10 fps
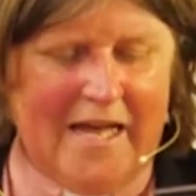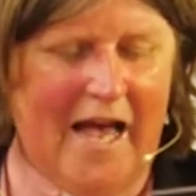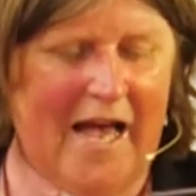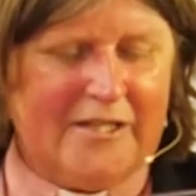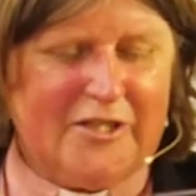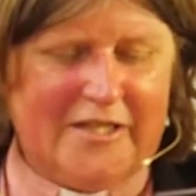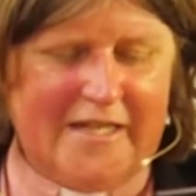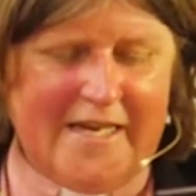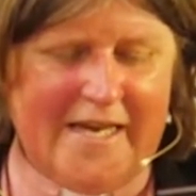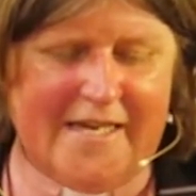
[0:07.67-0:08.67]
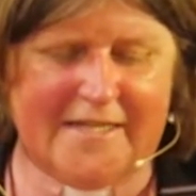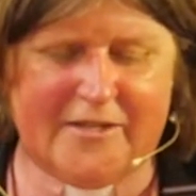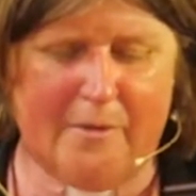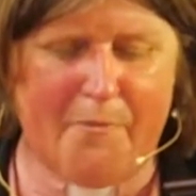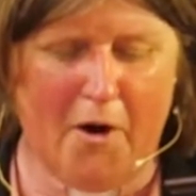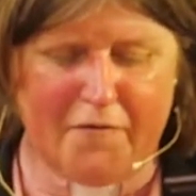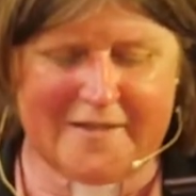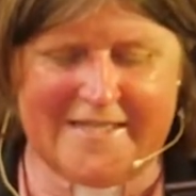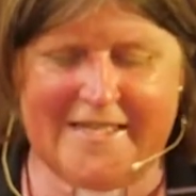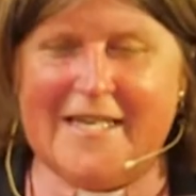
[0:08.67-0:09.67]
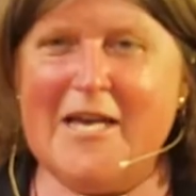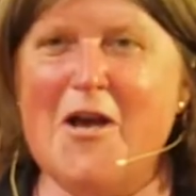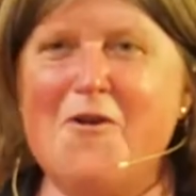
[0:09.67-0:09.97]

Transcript: and she is the Poverty